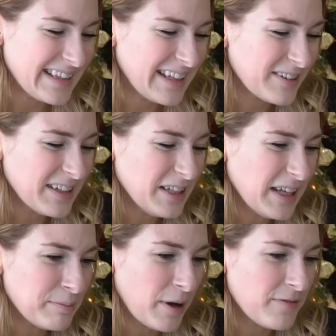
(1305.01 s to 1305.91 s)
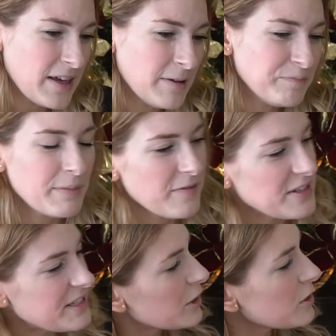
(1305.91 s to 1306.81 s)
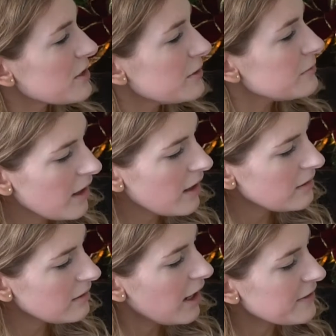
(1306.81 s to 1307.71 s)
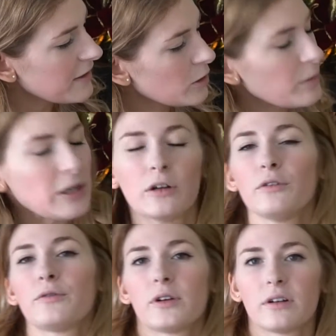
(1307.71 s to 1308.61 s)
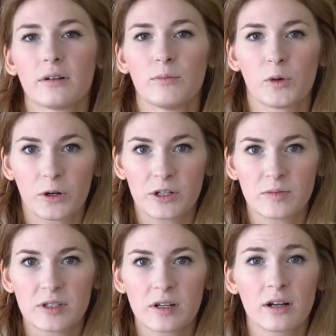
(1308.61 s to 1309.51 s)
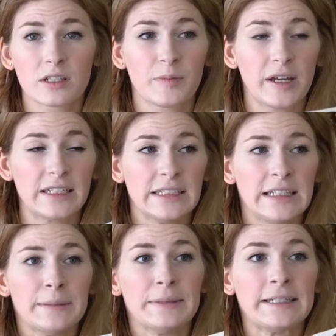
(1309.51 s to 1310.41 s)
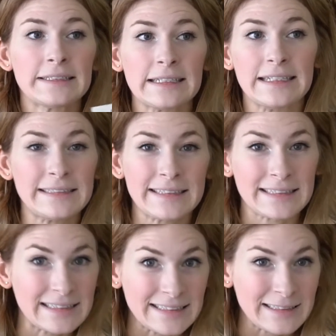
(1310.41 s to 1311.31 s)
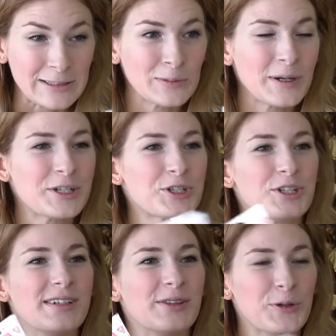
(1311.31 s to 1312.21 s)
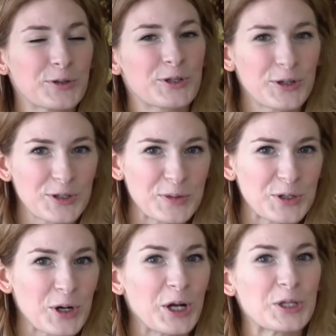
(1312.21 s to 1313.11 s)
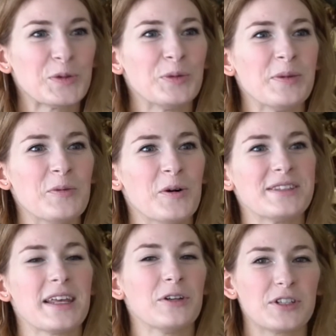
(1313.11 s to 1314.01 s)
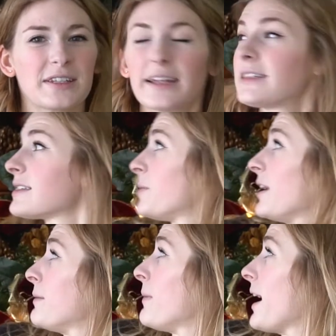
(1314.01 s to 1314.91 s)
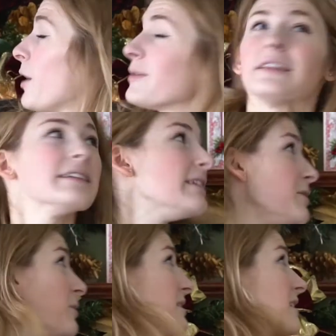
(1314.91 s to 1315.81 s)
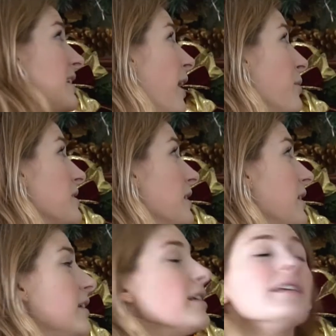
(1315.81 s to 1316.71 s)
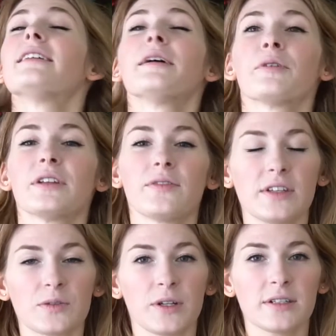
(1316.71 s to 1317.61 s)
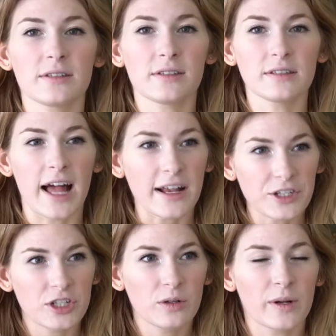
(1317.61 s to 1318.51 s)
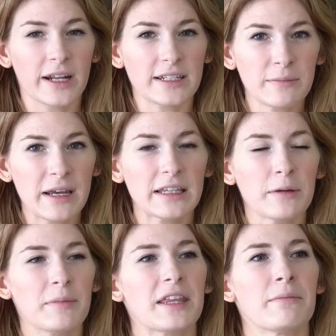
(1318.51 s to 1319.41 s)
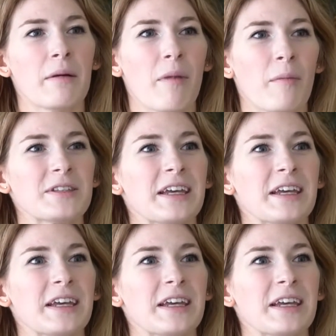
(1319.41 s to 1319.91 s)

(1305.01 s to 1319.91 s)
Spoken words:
they're little like puffy stickers, and I think they'll be good for more Christmas cards, but because I like this line so much, those Christmas cards will be ones that'll just get displayed in my house like these ones did. I was gonna get rid of these ones last year when I did make them, but then my mom was